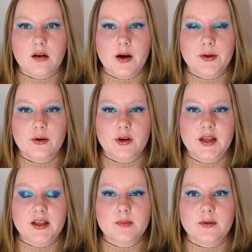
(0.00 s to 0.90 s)
other
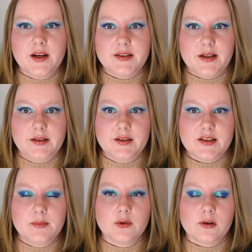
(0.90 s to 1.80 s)
indie brands at the
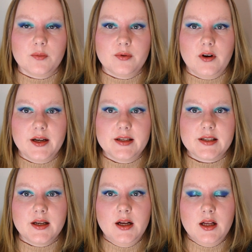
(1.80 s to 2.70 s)
similar price